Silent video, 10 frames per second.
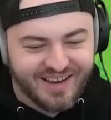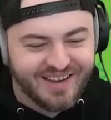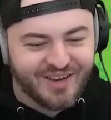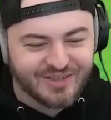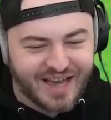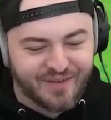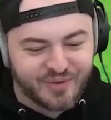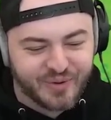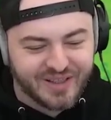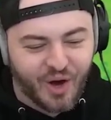he goes, I have
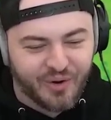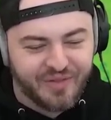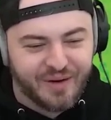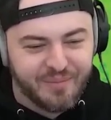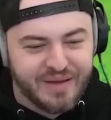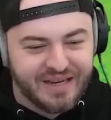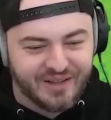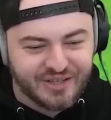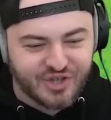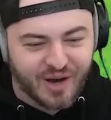to reload and then
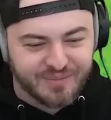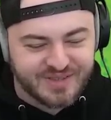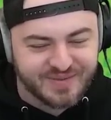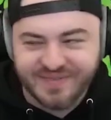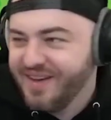immediately jumps.